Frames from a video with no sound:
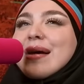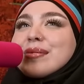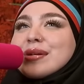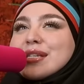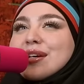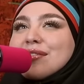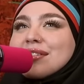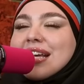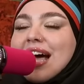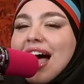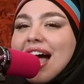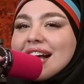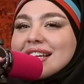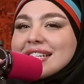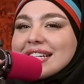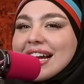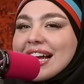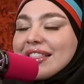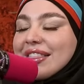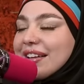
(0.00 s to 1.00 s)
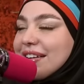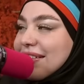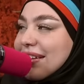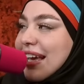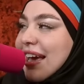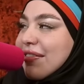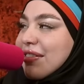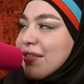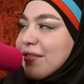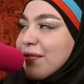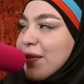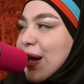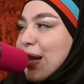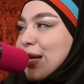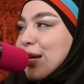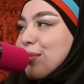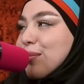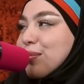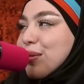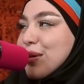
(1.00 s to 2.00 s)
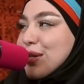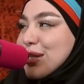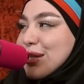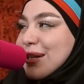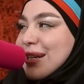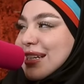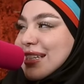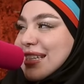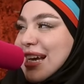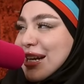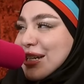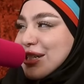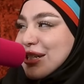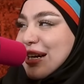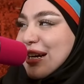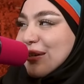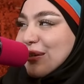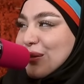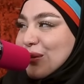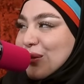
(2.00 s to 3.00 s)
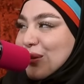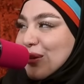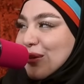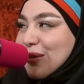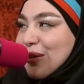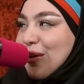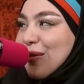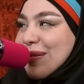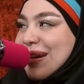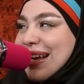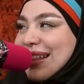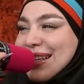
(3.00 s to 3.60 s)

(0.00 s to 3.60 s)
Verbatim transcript: I'm so toxic. I literally have the volume booster extension on Google Chrome and